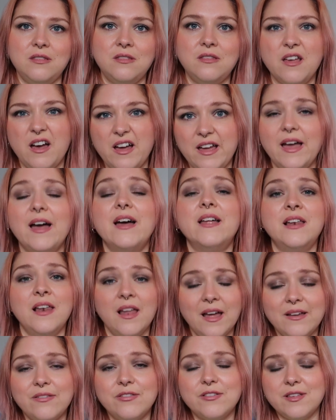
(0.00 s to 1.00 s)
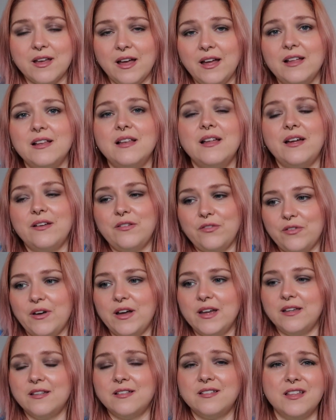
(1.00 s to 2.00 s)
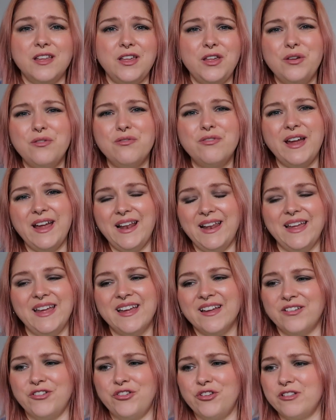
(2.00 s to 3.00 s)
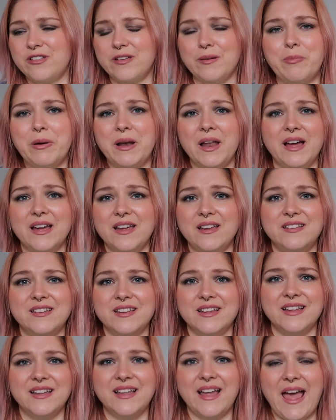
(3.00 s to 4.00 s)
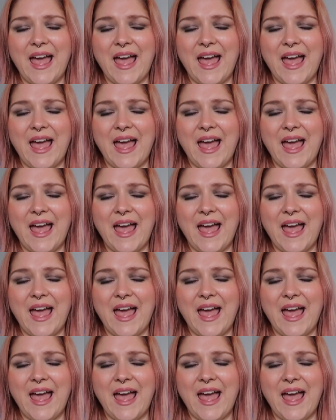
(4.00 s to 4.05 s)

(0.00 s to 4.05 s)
diet and lifestyle advice that you really could just apply to